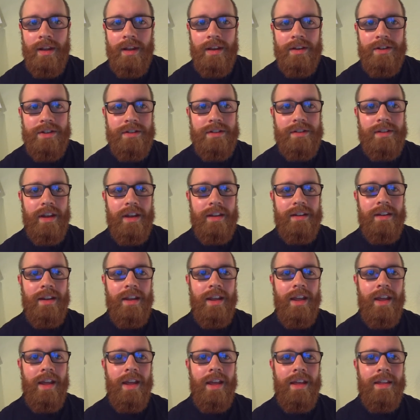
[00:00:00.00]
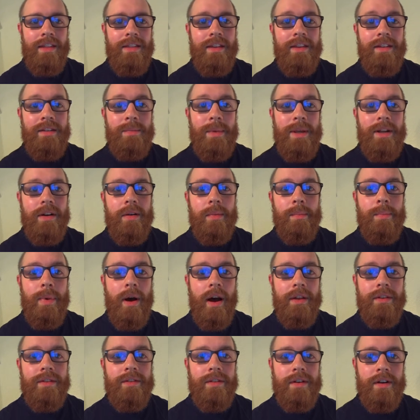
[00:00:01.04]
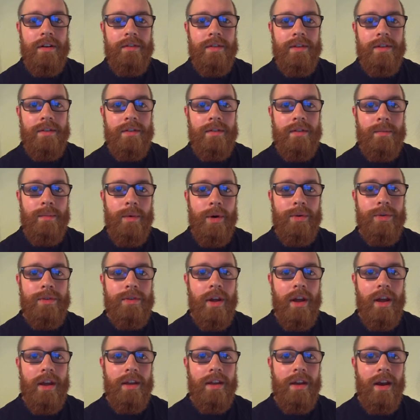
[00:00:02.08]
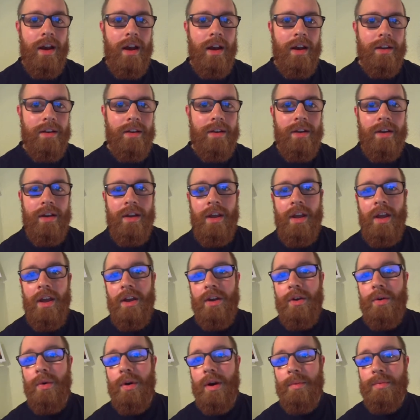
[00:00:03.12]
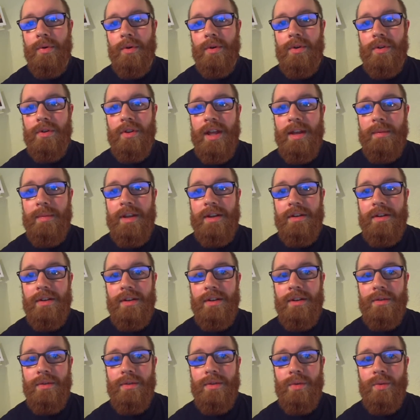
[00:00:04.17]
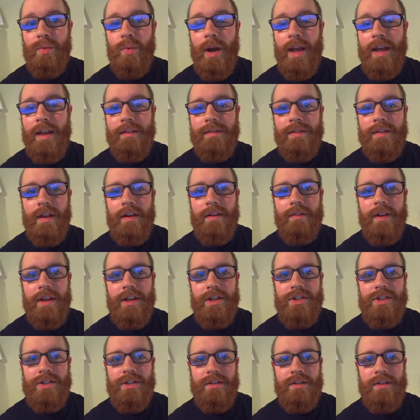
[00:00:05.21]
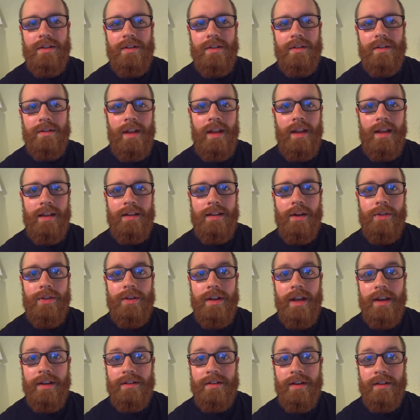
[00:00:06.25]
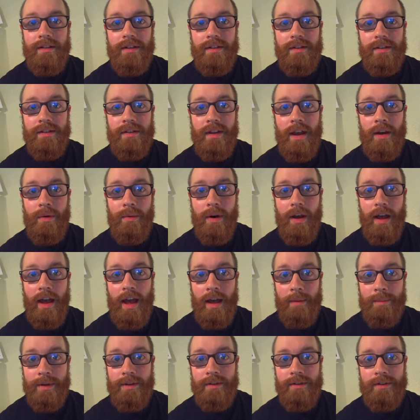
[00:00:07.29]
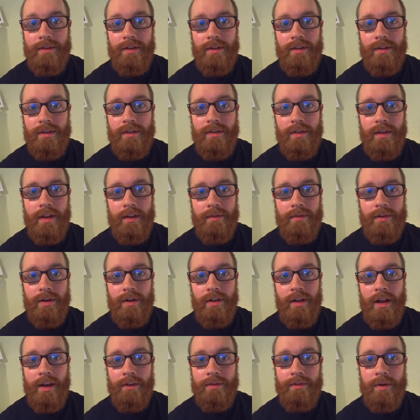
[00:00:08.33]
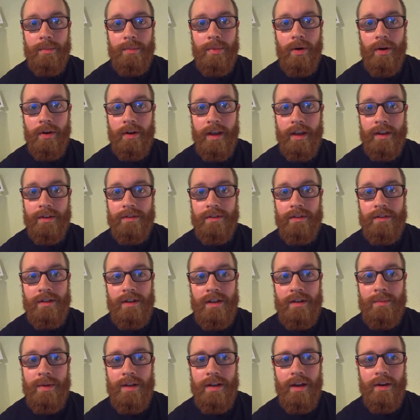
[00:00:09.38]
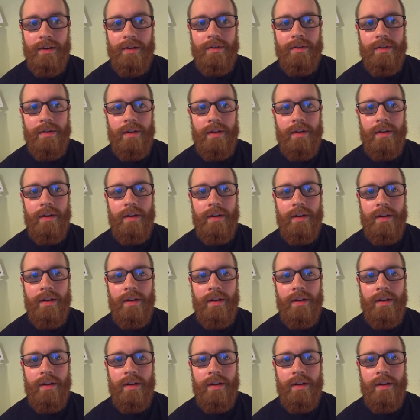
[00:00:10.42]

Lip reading: She said, "These men are bondservants of the Most High God, who are proclaiming to you the way of salvation." Now the text doesn't say what happens to this slave girl after Paul casts the demon out of her.